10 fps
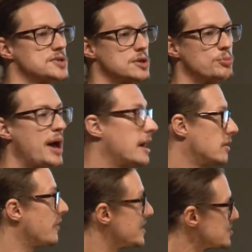Is there a
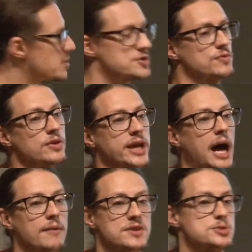pattern? Now this one's really
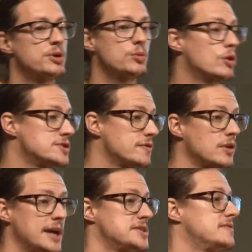obvious, but it works for
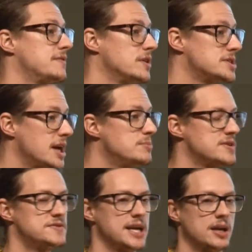lots of different
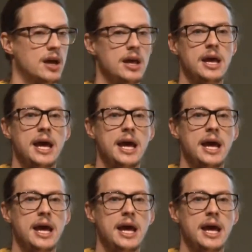types of data.